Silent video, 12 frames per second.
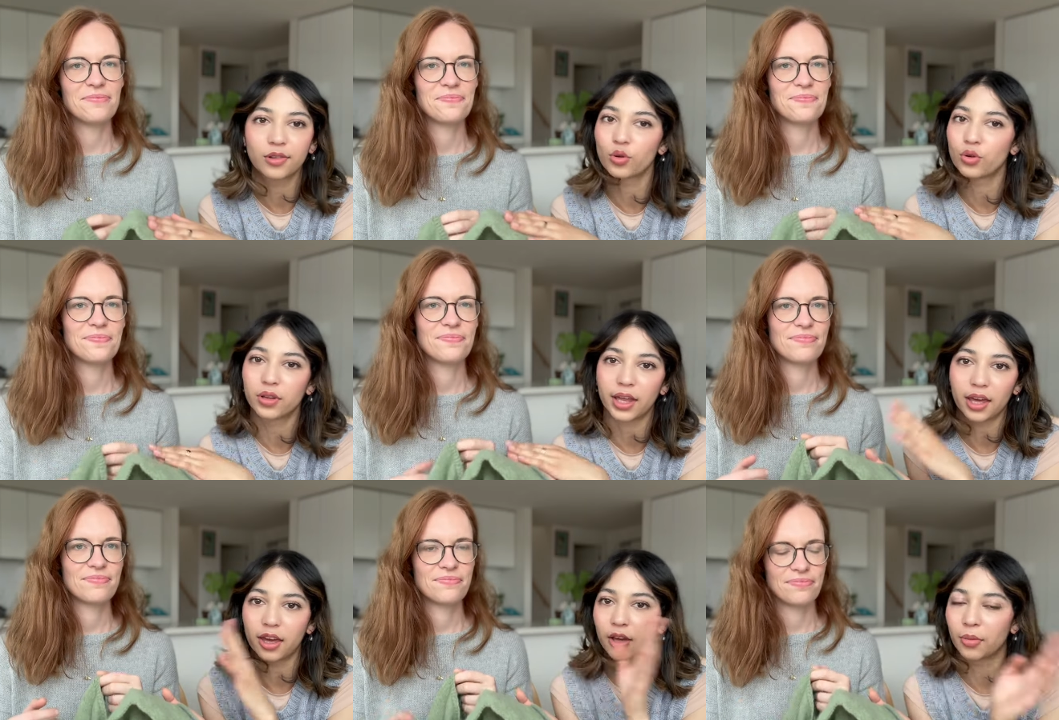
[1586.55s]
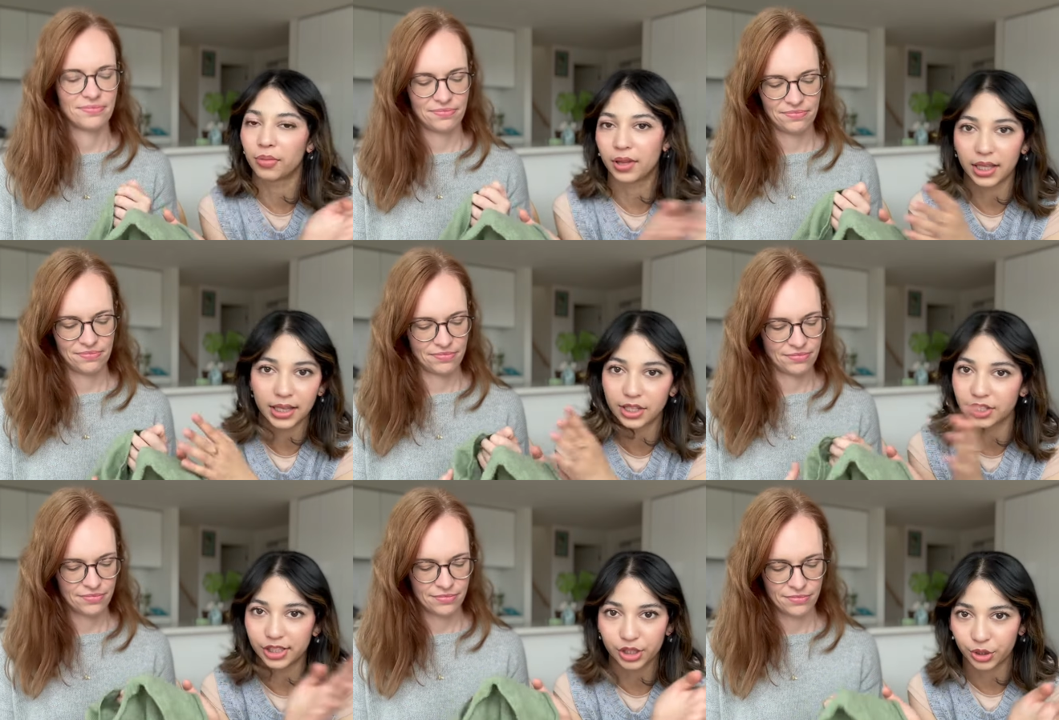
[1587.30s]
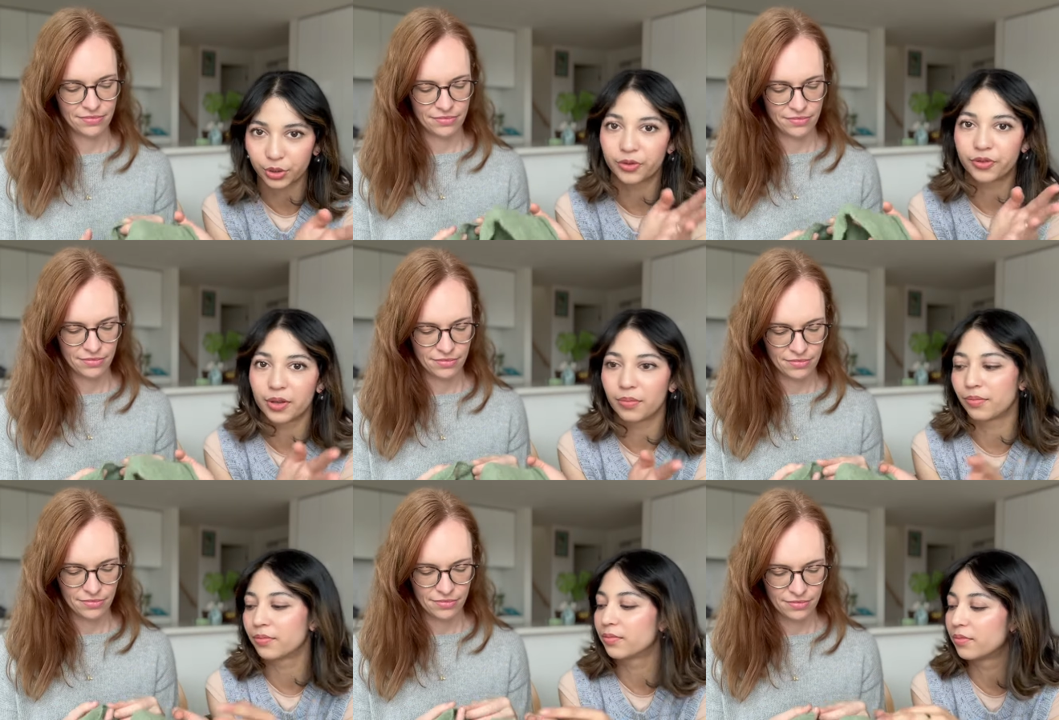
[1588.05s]
Speaker 1: it's all like a completely just the two of
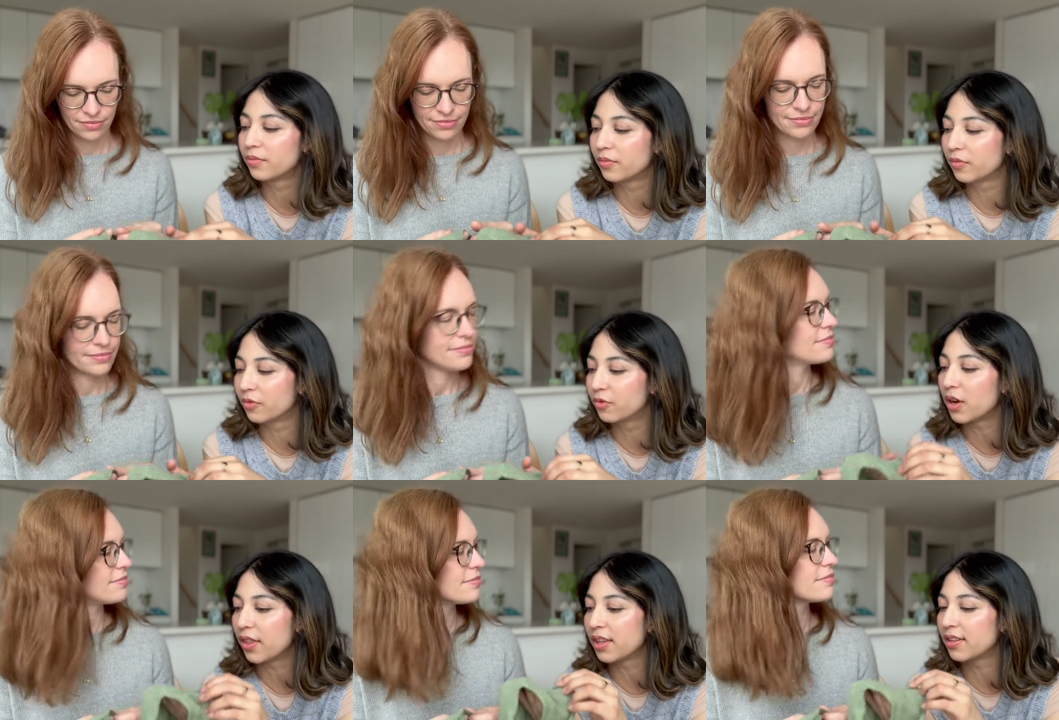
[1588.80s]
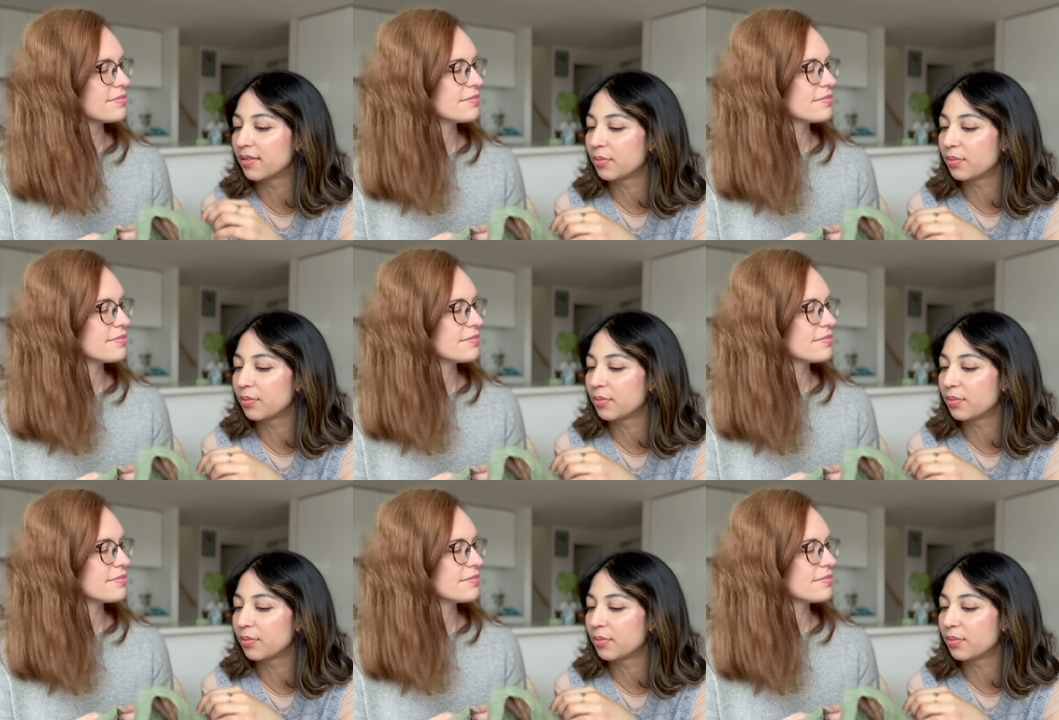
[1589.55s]
them run this